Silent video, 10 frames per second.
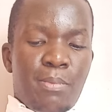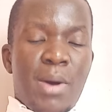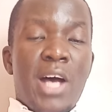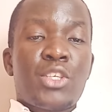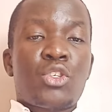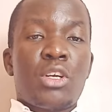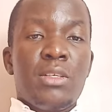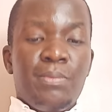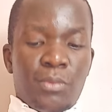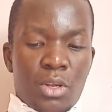
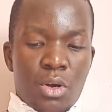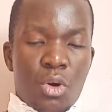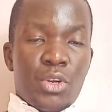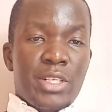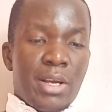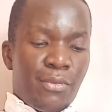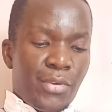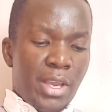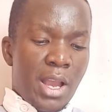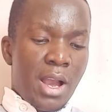person or
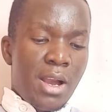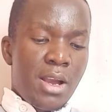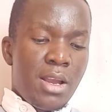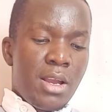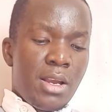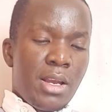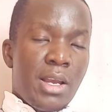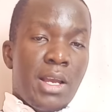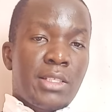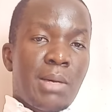interfere
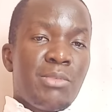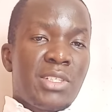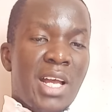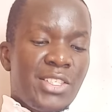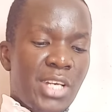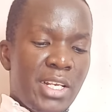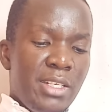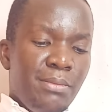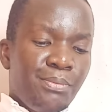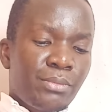
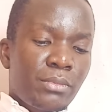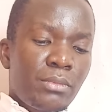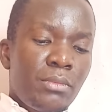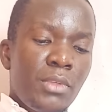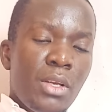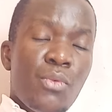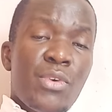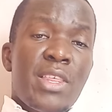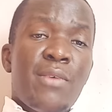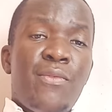substantially
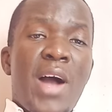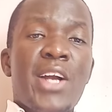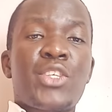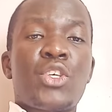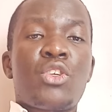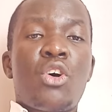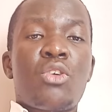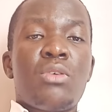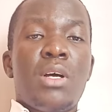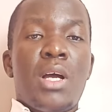with the
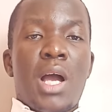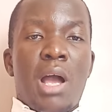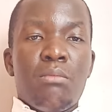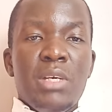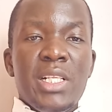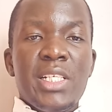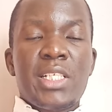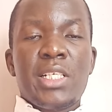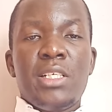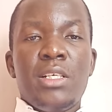functional
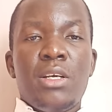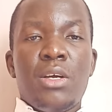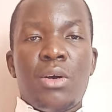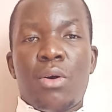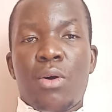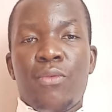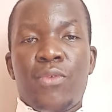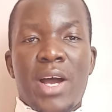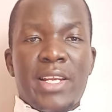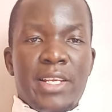ability of
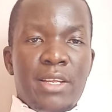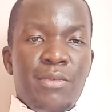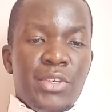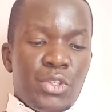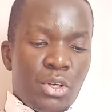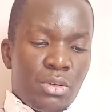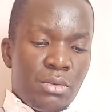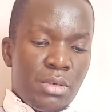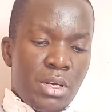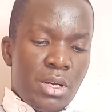an individual.
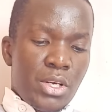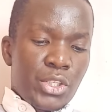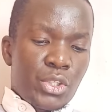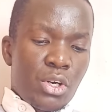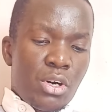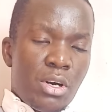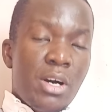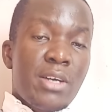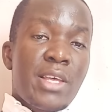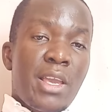
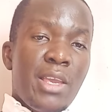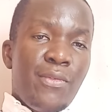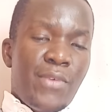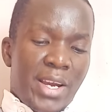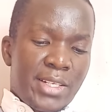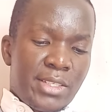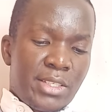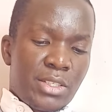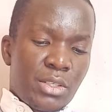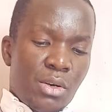So the
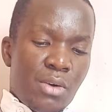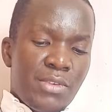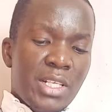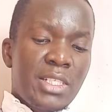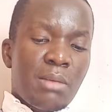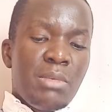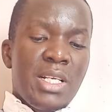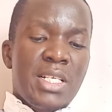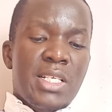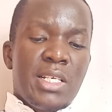effects of the
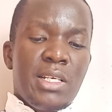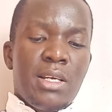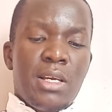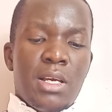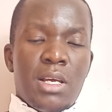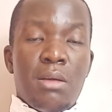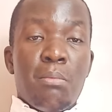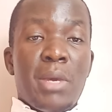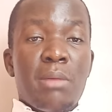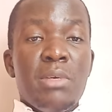disability
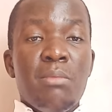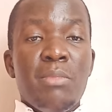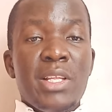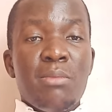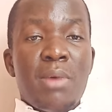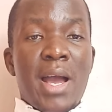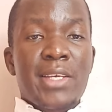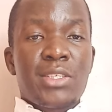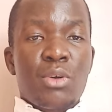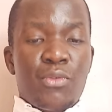may be
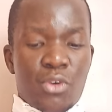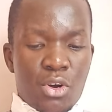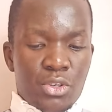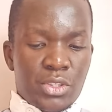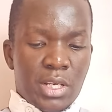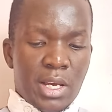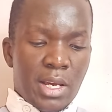minimized, of course,